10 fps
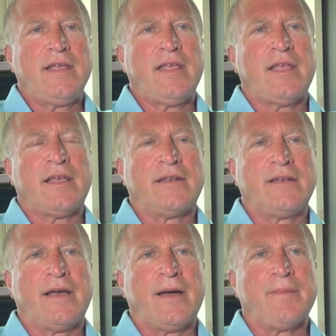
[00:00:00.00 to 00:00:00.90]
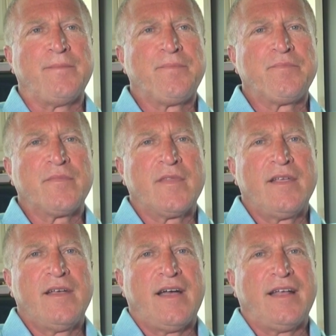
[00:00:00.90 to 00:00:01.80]
And um,
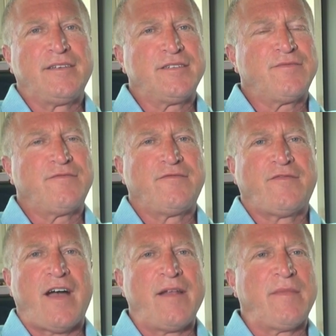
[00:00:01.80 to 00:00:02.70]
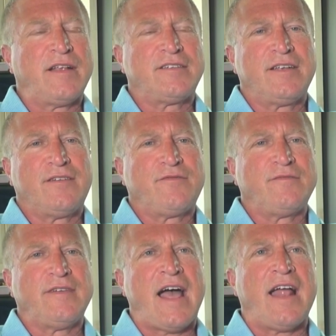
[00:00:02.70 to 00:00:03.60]
I just find
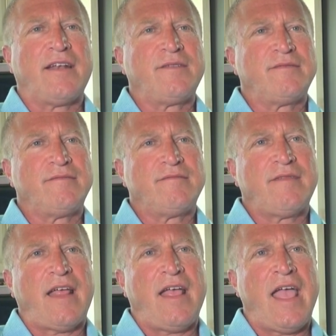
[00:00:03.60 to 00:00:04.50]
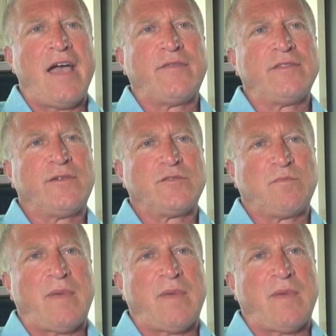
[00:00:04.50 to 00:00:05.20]
myself not having those